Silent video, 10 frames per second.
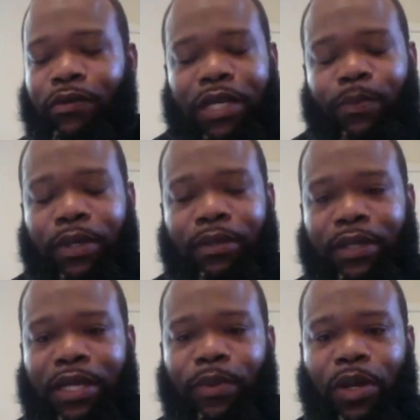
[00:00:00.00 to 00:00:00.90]

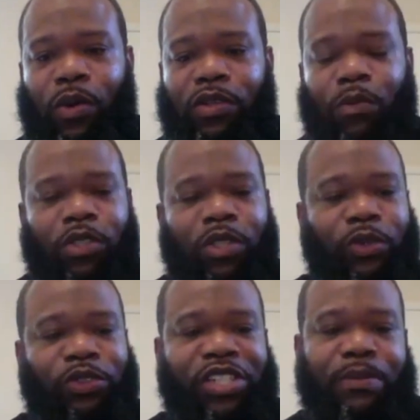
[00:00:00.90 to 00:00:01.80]
keeping those multiple
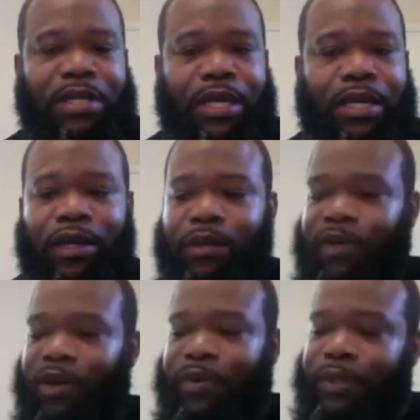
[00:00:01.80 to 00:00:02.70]
streams of income
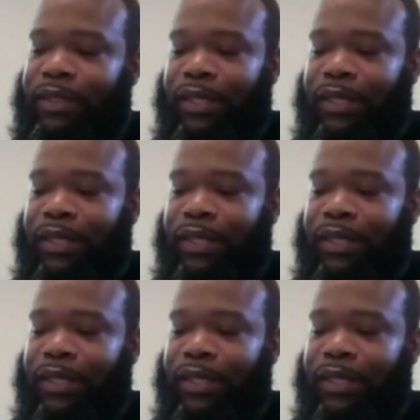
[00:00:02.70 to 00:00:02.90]
going.